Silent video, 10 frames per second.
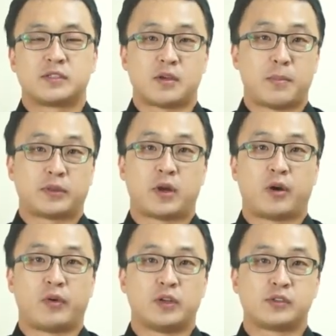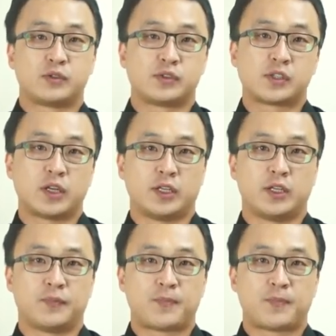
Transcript: some materials to study.